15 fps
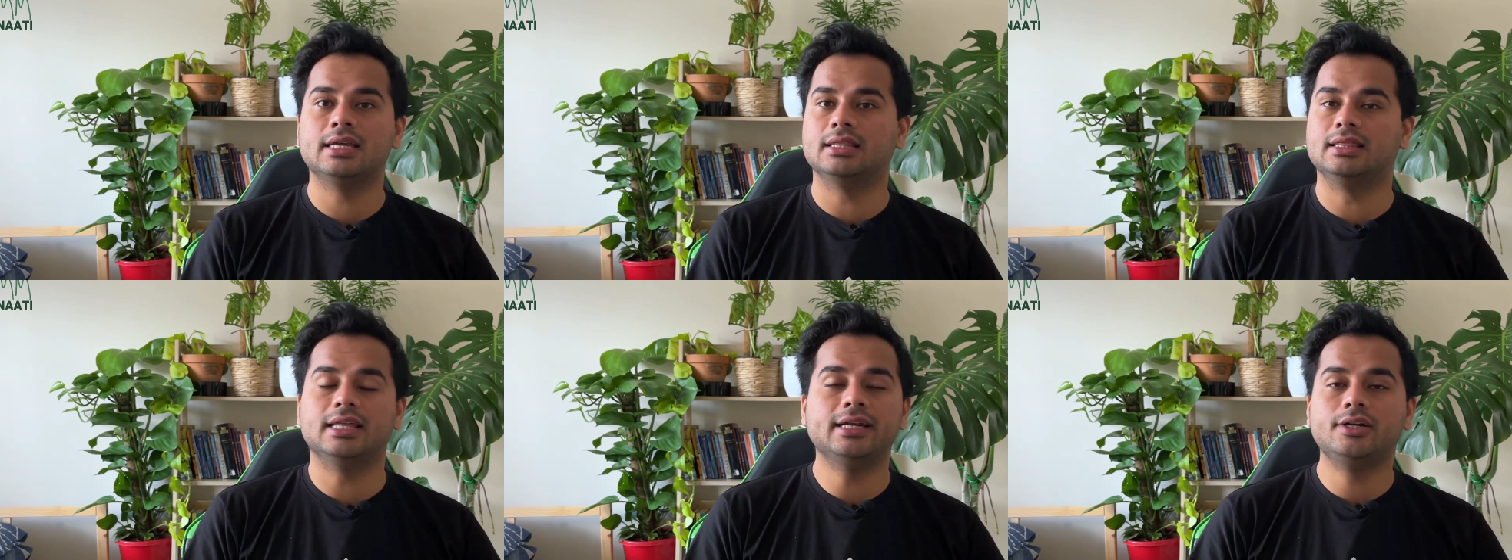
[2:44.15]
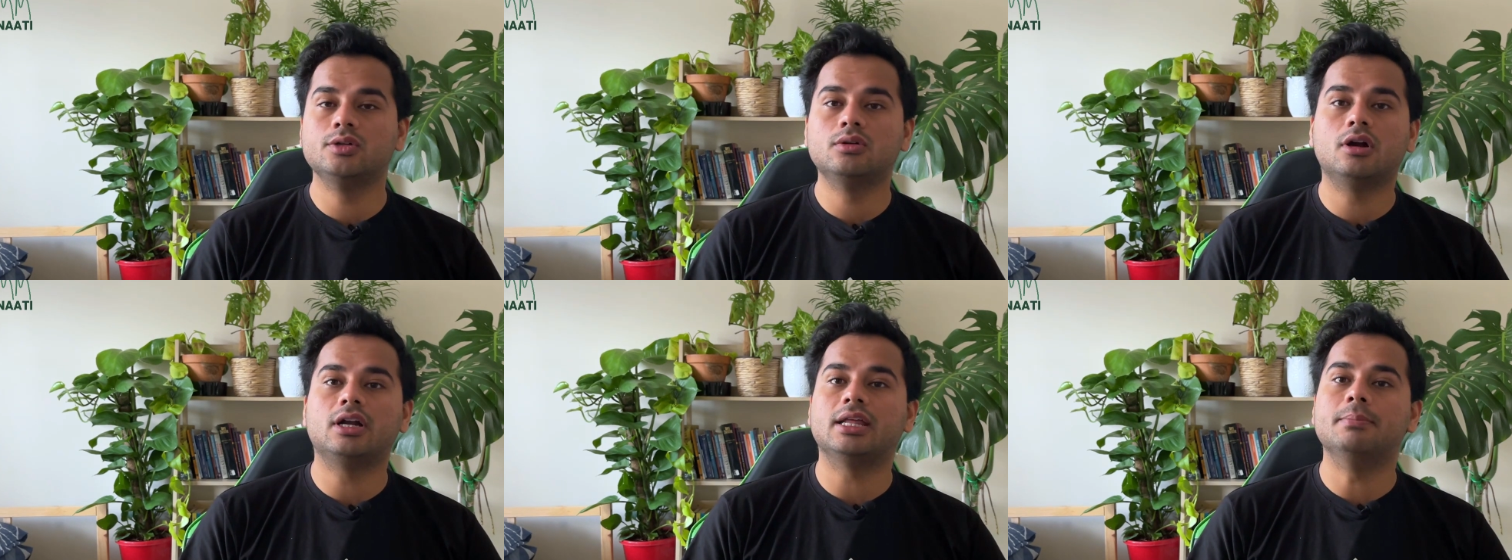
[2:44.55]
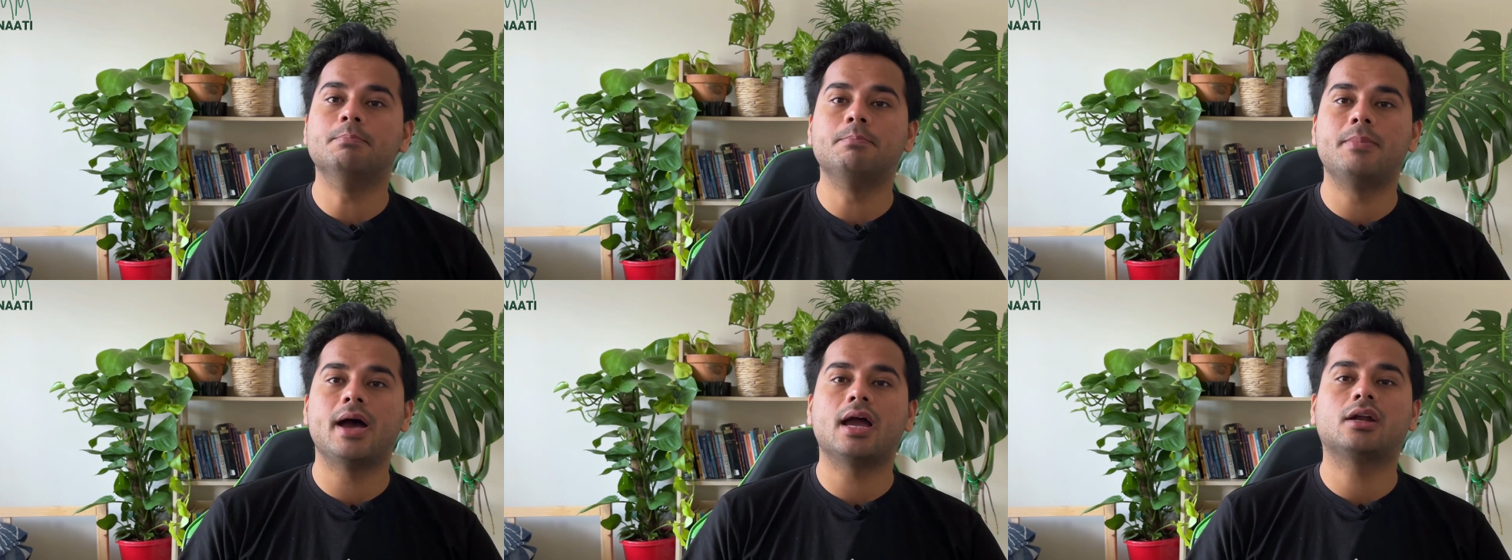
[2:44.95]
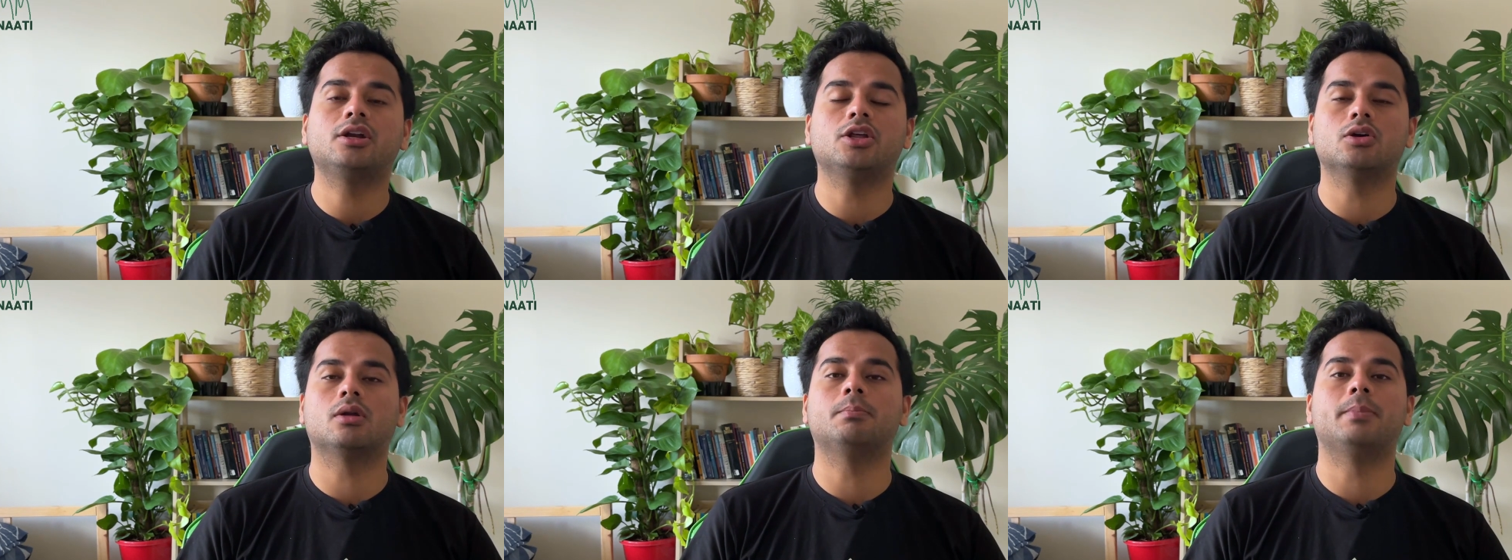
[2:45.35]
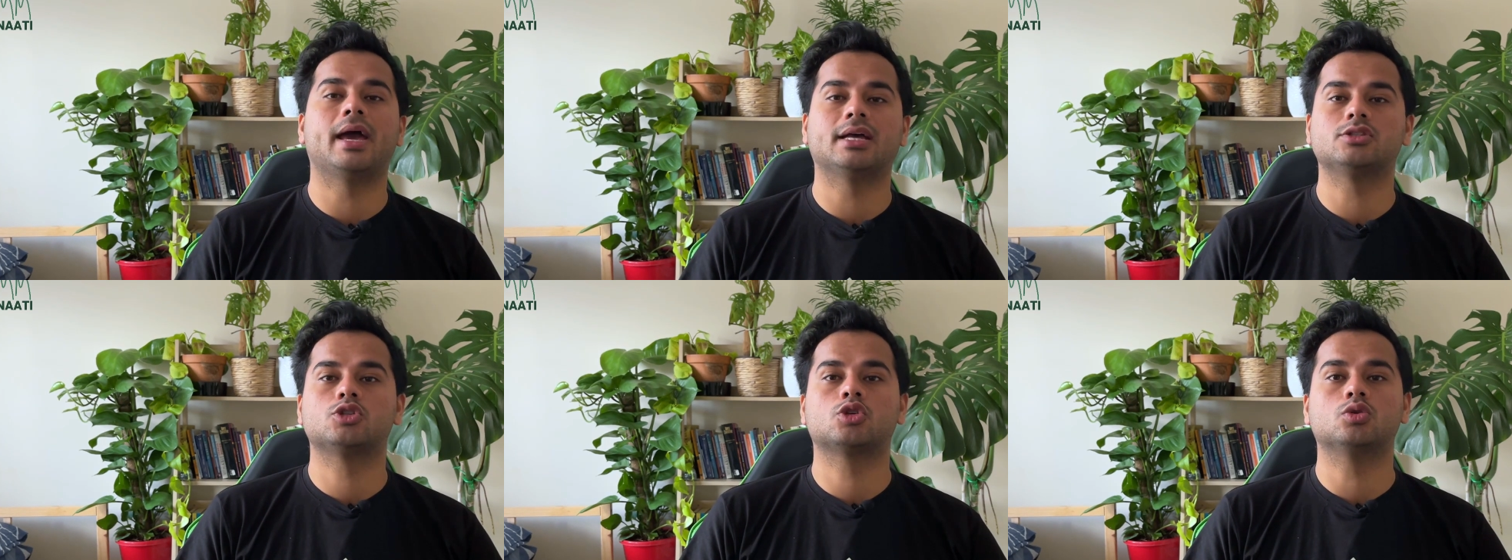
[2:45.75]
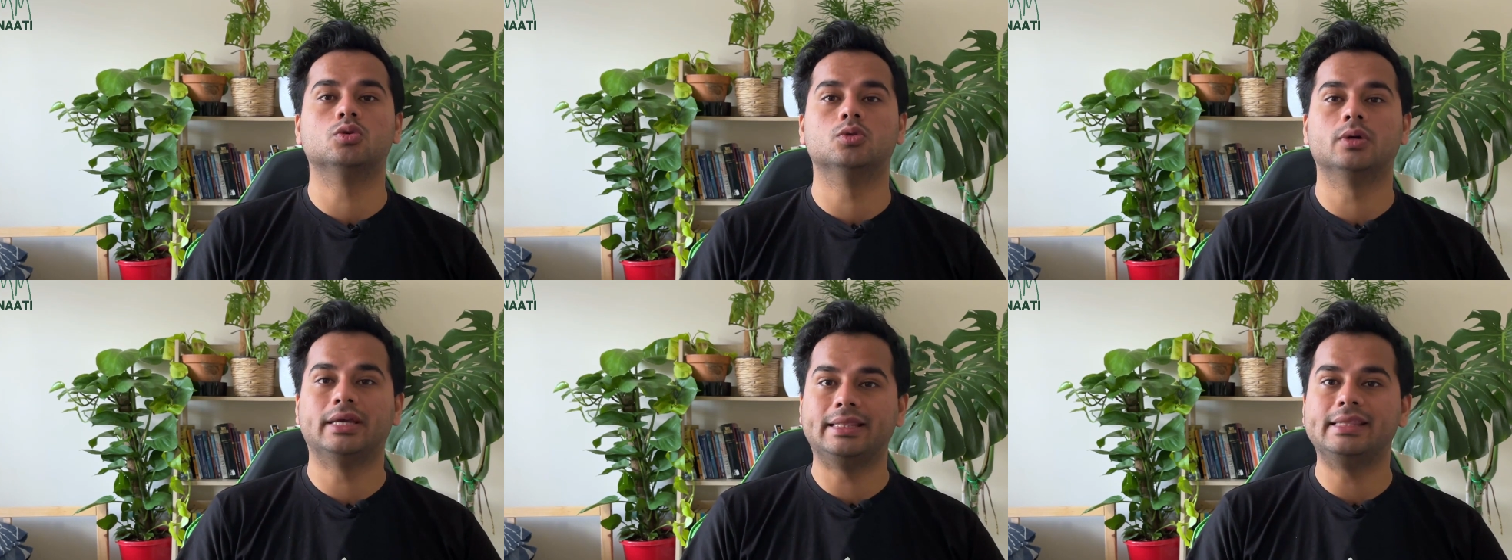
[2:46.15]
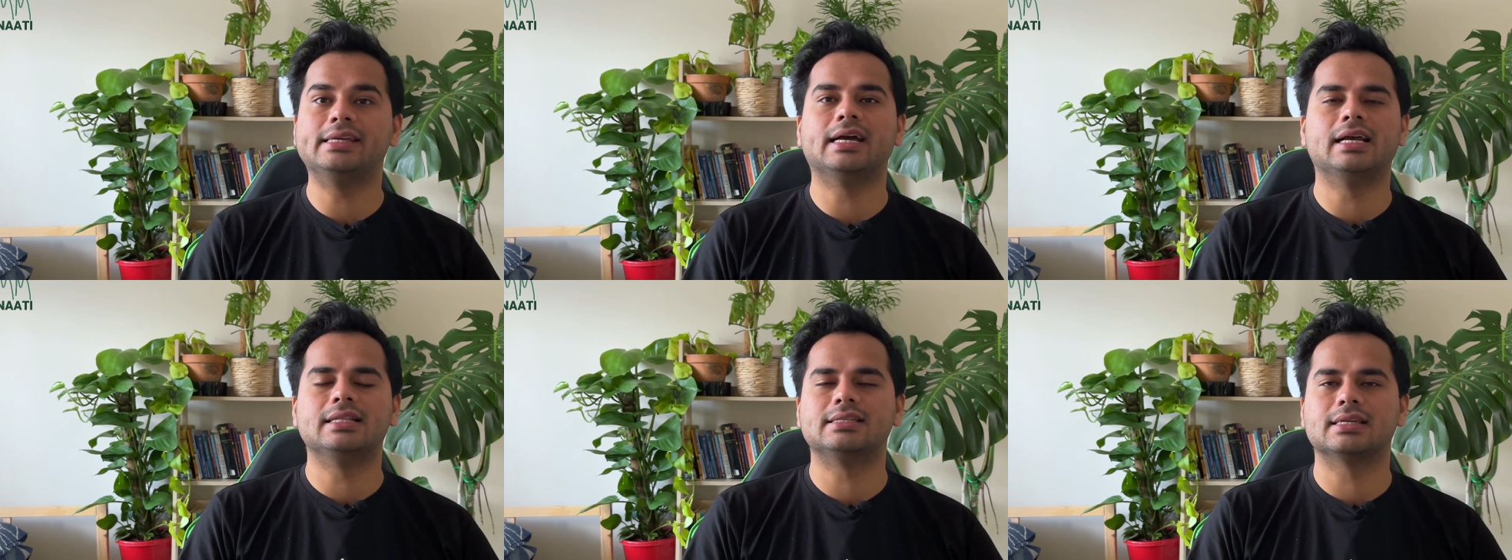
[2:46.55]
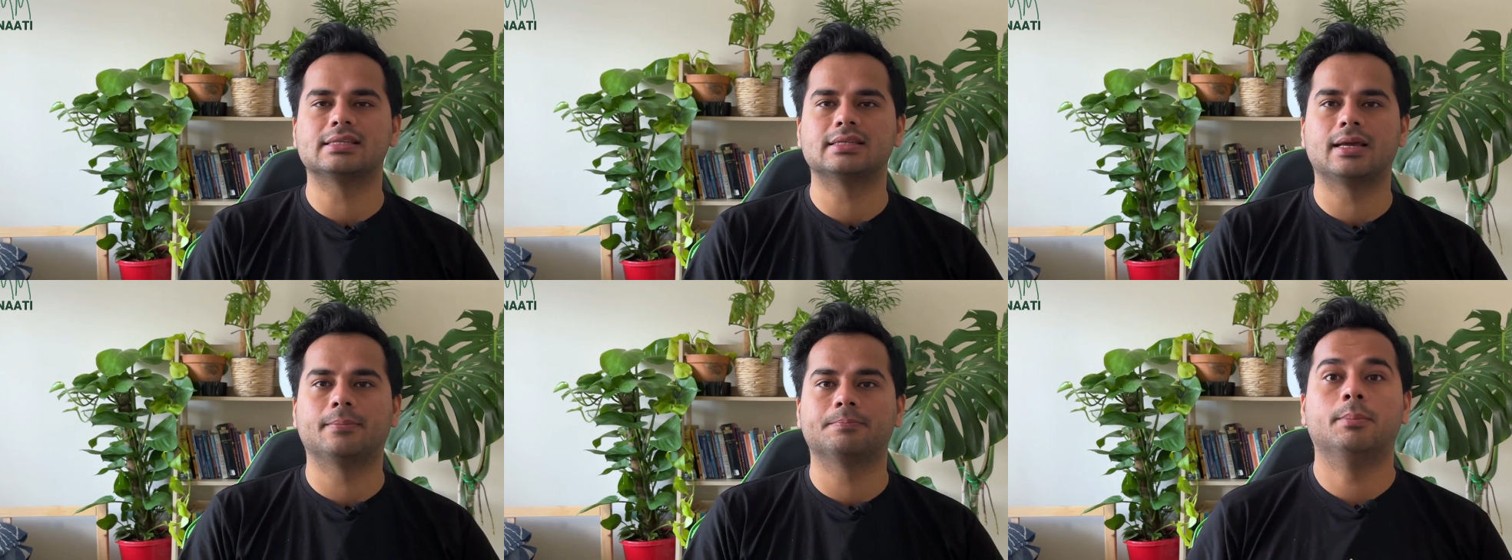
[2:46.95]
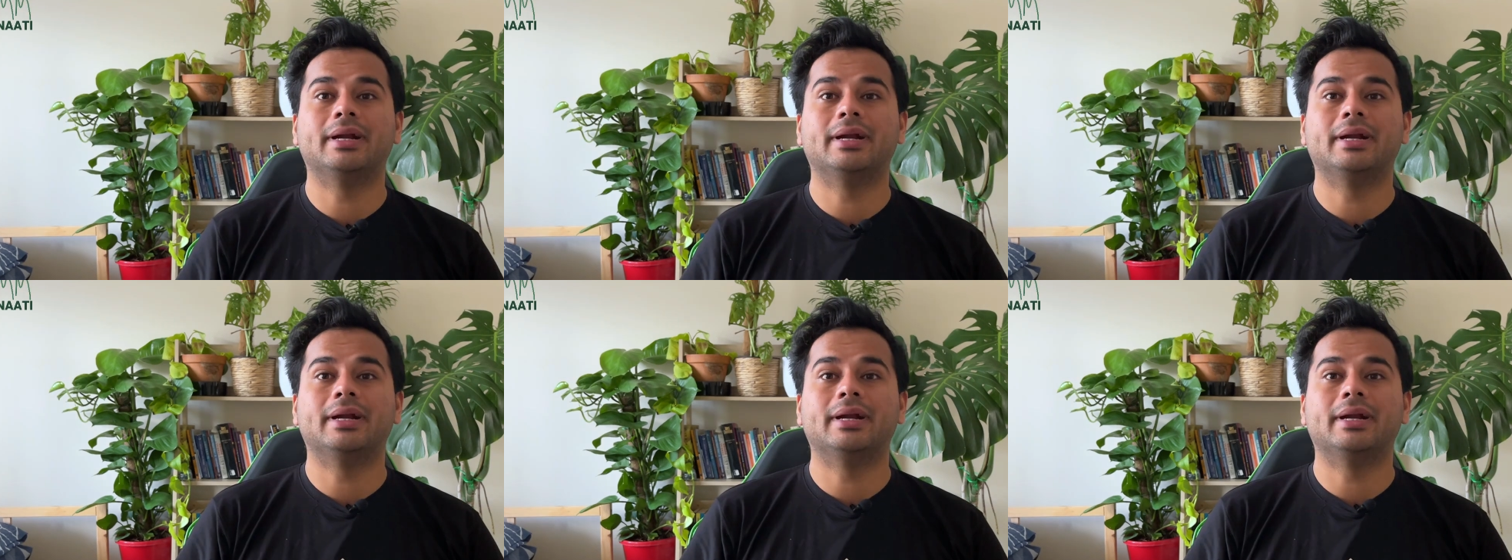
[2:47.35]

they do not impact your band score in the IELTS exam.